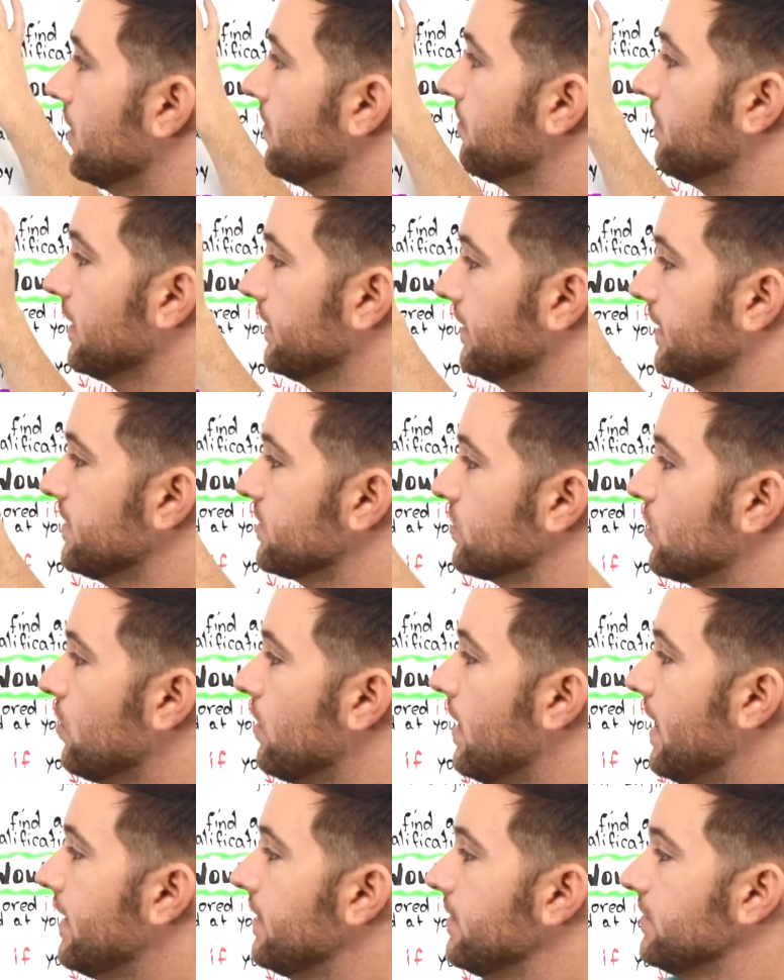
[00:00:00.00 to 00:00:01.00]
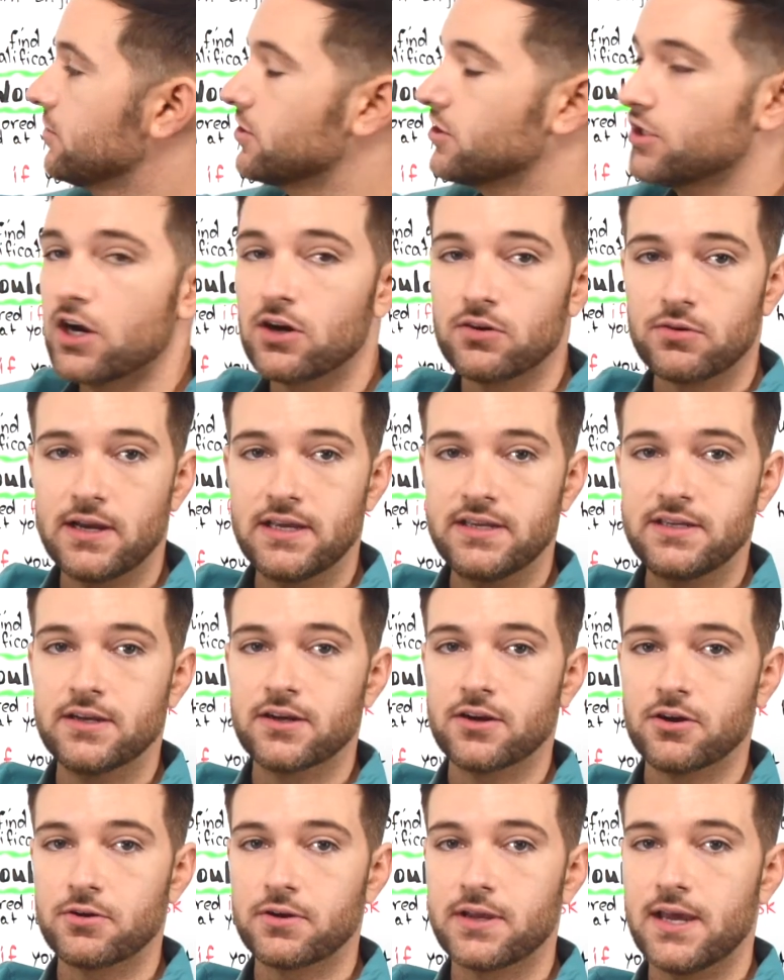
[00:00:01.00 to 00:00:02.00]
But let's go ahead and start right
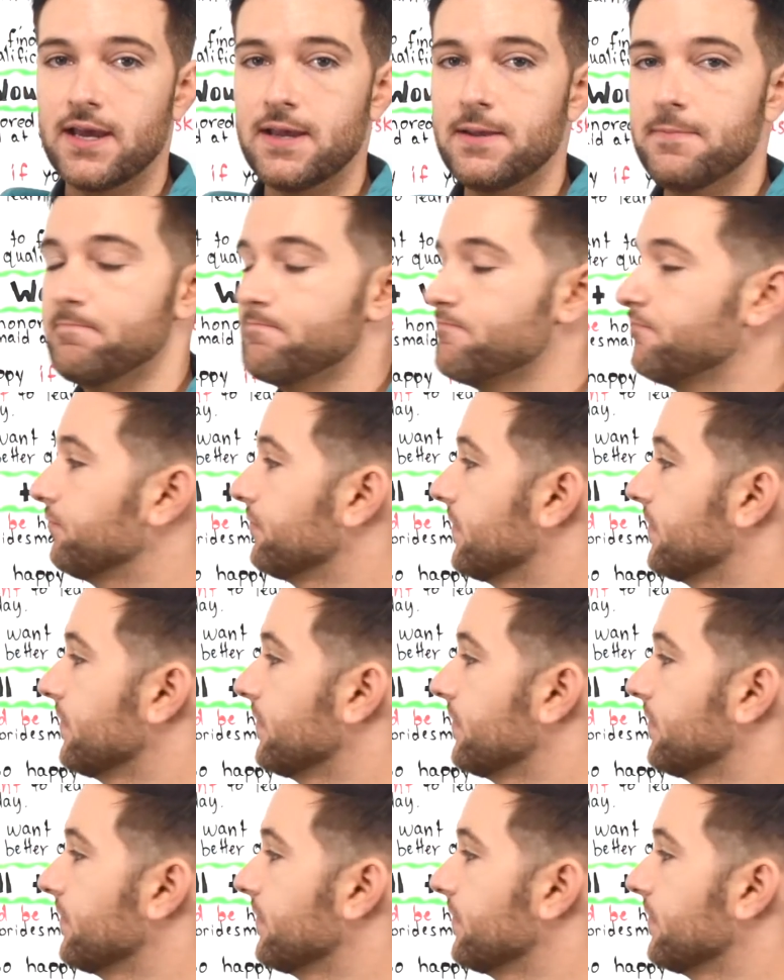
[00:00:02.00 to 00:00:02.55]
here, okay?